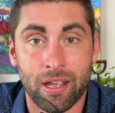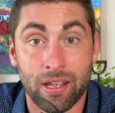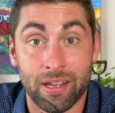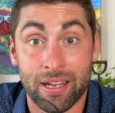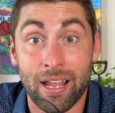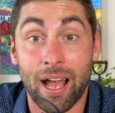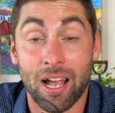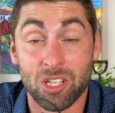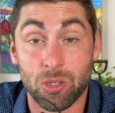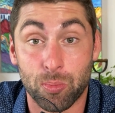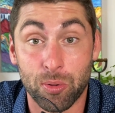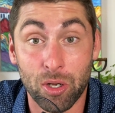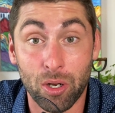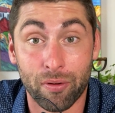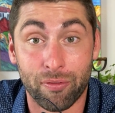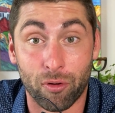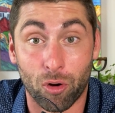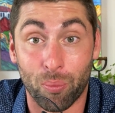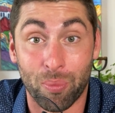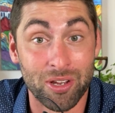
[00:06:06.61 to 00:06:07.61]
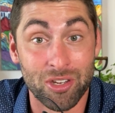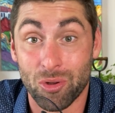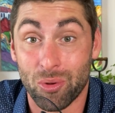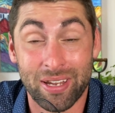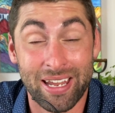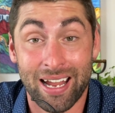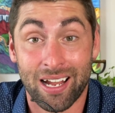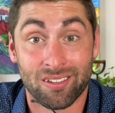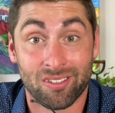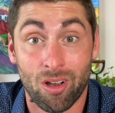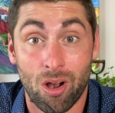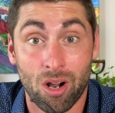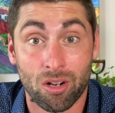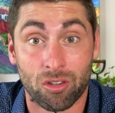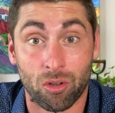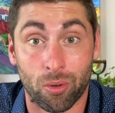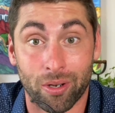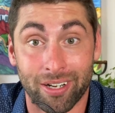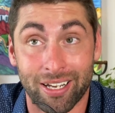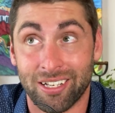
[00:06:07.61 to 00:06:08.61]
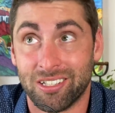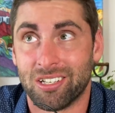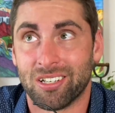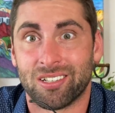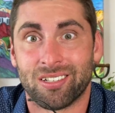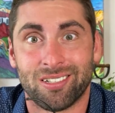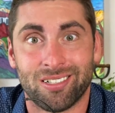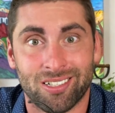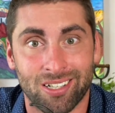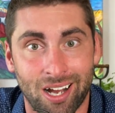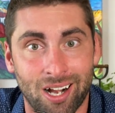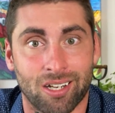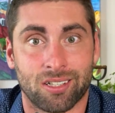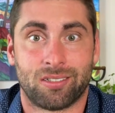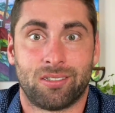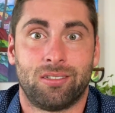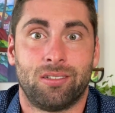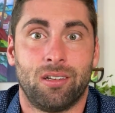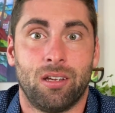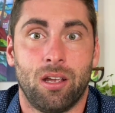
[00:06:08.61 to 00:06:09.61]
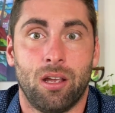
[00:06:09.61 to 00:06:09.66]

Yeah, it's beautiful, but you can't talk to it. It just sucks.